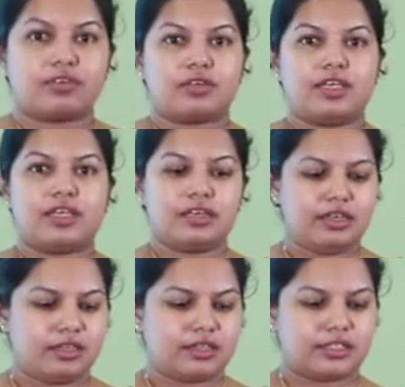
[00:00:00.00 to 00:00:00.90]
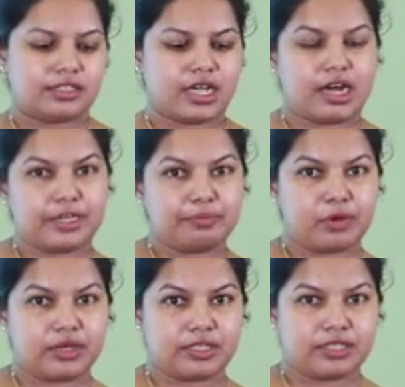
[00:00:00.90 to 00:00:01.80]
Here the starting
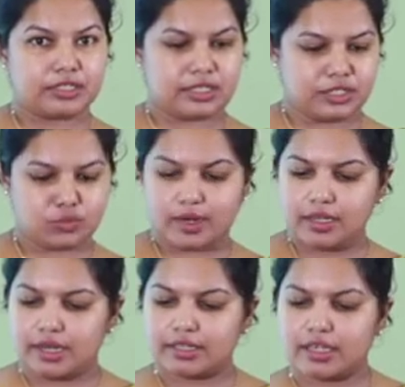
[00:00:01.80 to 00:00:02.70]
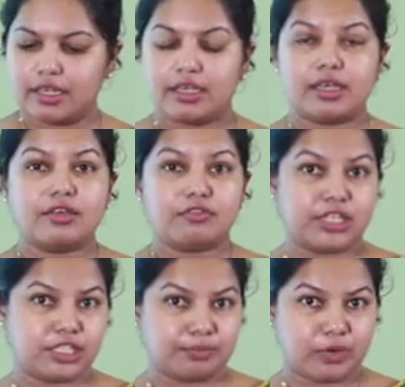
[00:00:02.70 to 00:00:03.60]
point is this one and the
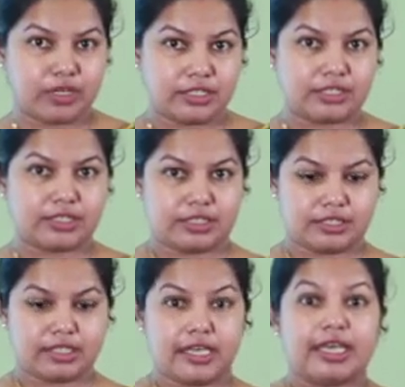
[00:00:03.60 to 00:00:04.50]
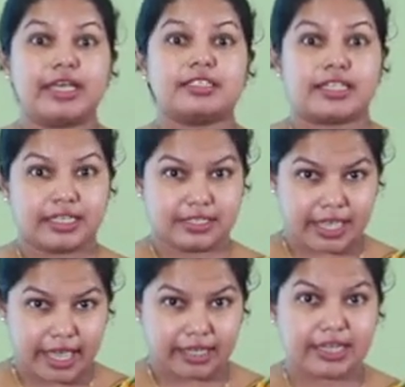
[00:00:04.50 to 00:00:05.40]
finishing point is this. It's
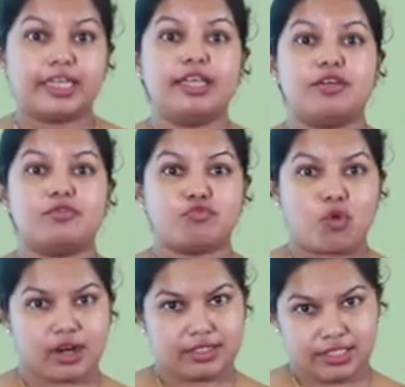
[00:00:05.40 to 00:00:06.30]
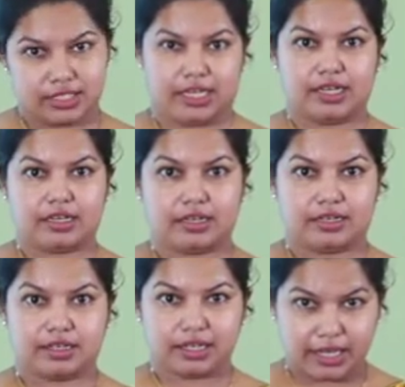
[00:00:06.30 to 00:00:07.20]
exactly 1 stick.
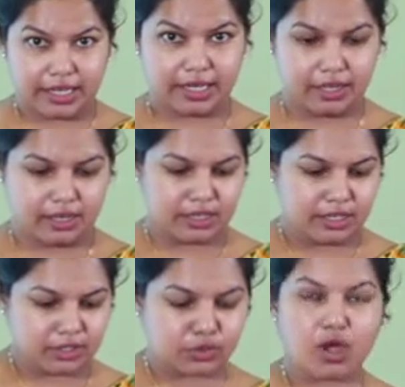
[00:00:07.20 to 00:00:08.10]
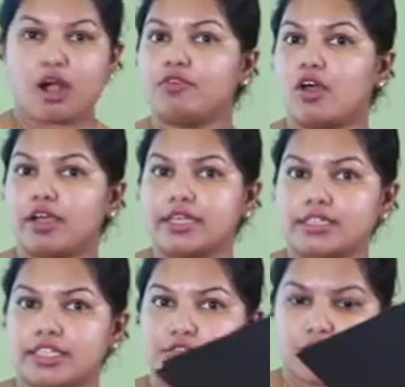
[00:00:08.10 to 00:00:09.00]
Clear? So how long is
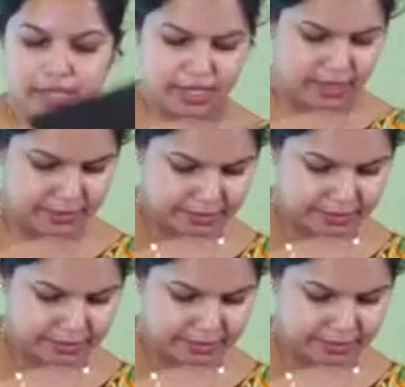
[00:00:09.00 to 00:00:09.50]
this file?